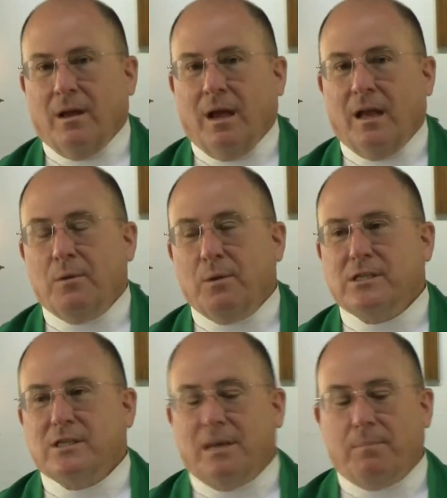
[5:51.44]
And then we
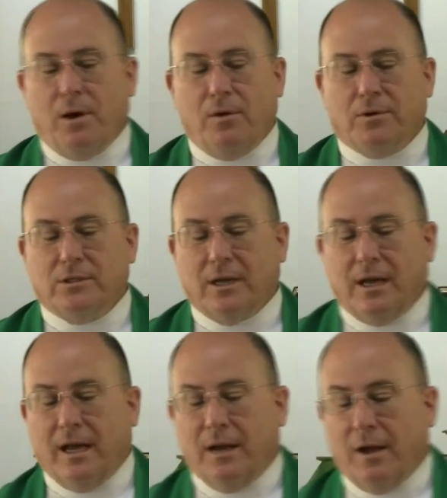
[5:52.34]
skip over
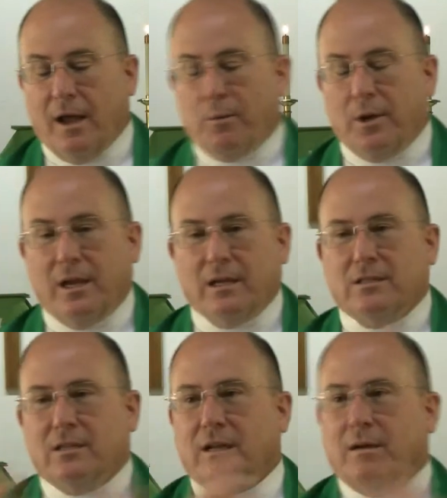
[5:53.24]
today and we get
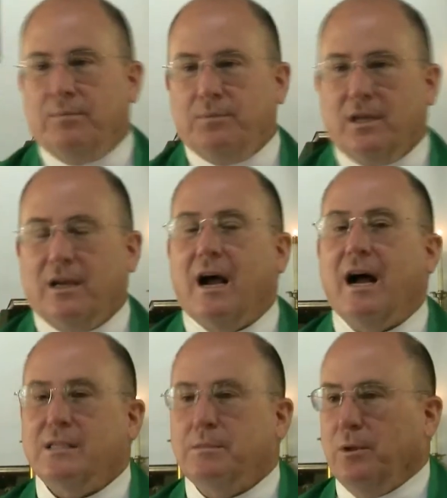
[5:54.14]
to the
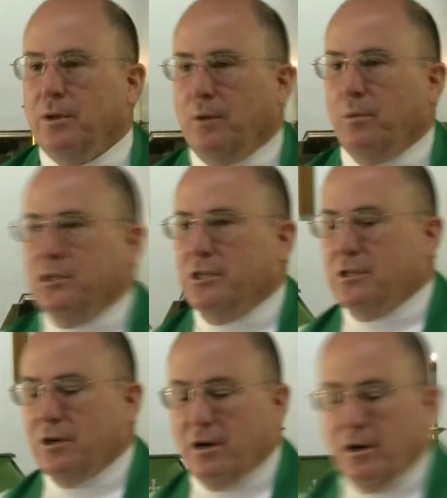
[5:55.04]
gospel that we
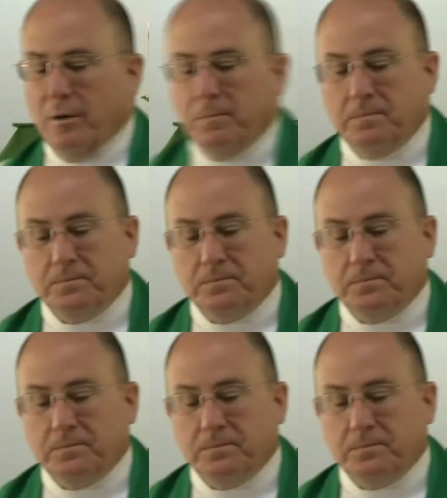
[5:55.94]
just heard.